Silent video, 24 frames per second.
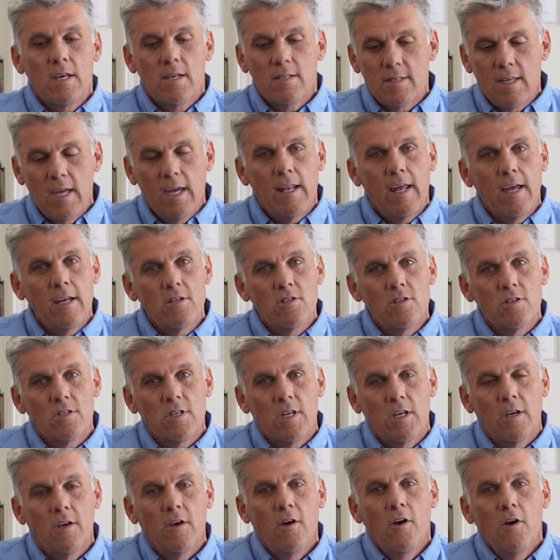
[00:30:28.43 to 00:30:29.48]
state
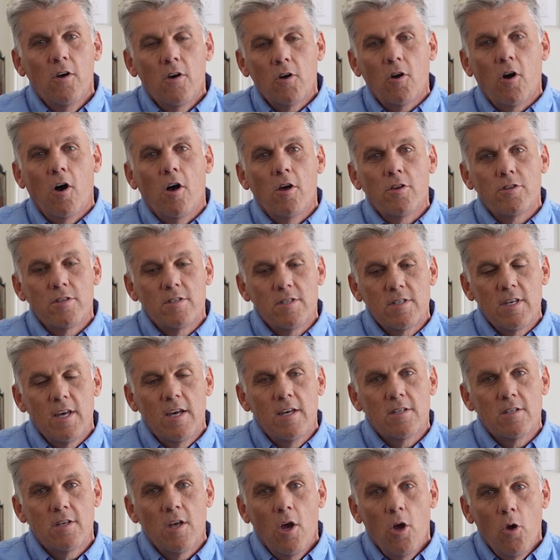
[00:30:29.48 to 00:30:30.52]
agency calls and
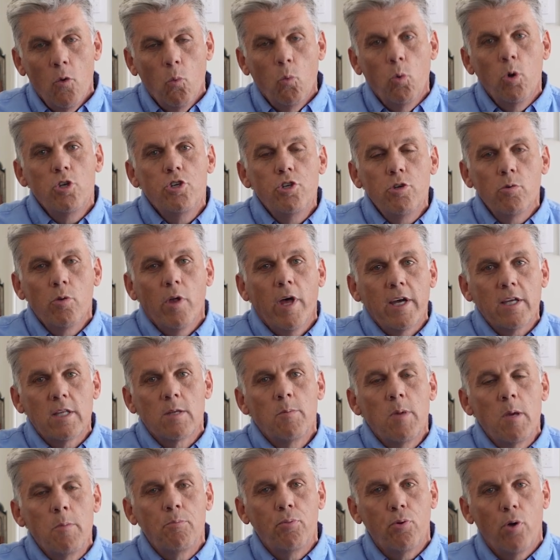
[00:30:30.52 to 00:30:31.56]
says, would you like
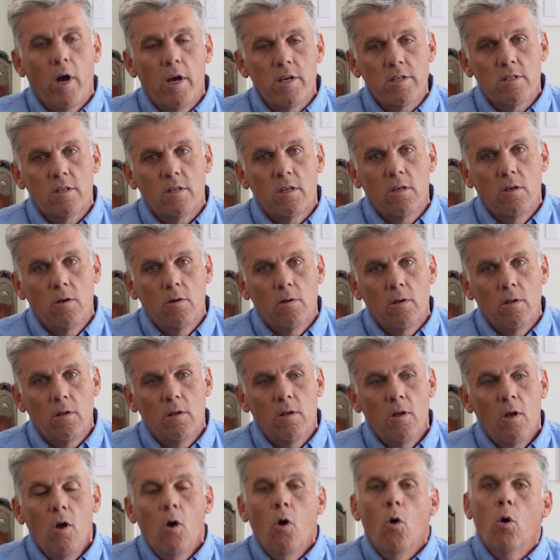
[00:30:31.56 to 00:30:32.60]
to be
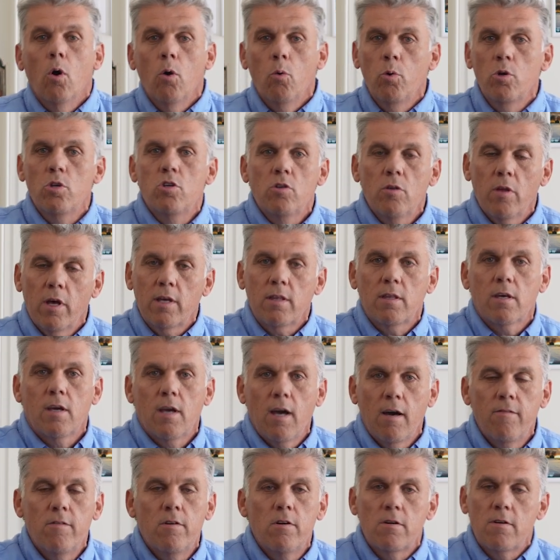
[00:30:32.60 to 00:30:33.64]
prosecuted or would you like the
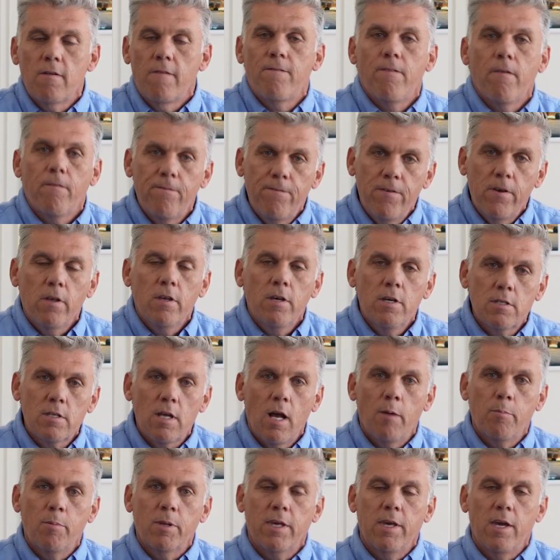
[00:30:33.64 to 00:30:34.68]
governor to fulfill his
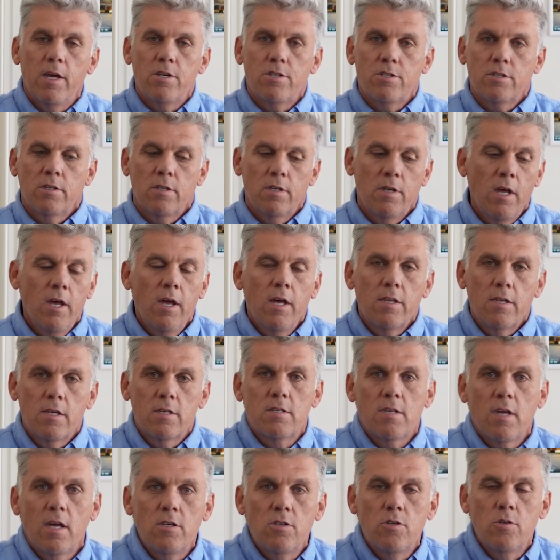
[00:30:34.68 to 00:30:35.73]
obligation to
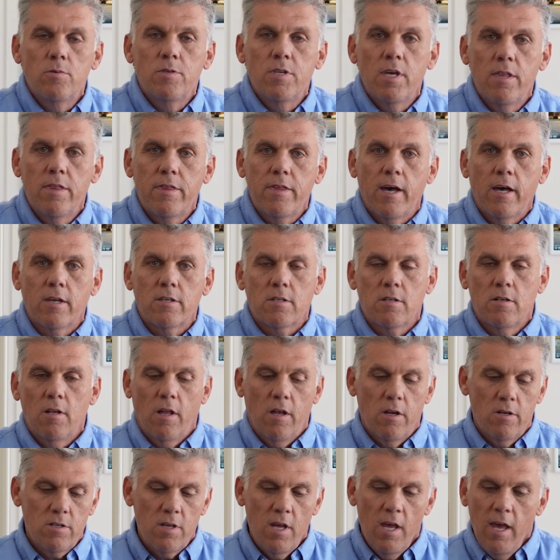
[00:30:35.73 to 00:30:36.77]
send you
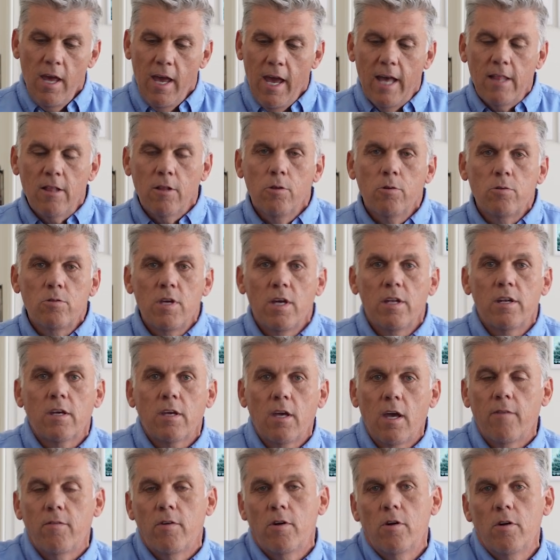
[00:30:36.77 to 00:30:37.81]
$10,000 and the
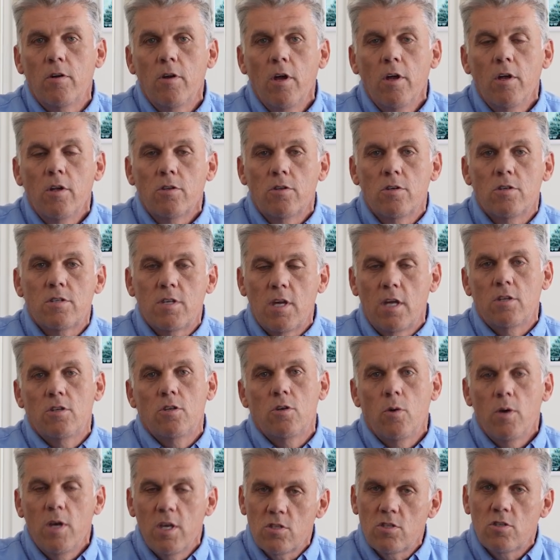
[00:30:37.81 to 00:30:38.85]
lieutenant governor to send
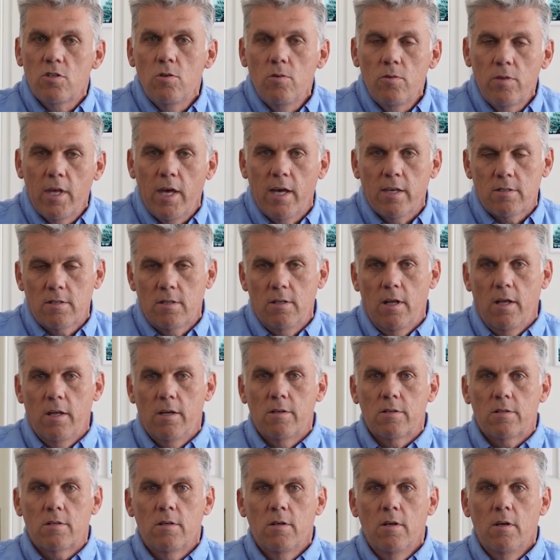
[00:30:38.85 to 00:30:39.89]
you his
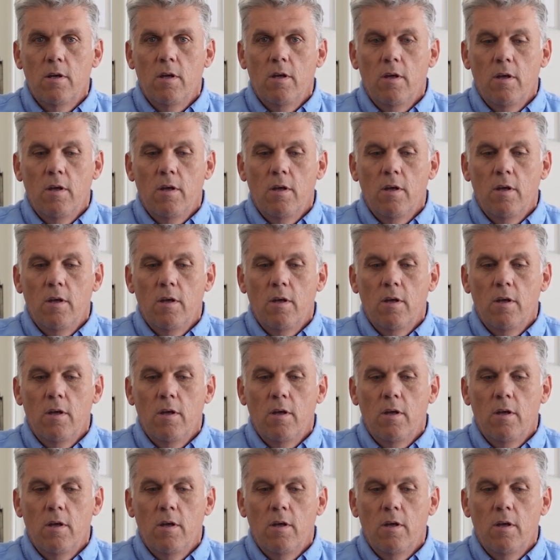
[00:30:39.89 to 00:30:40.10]
$2,000?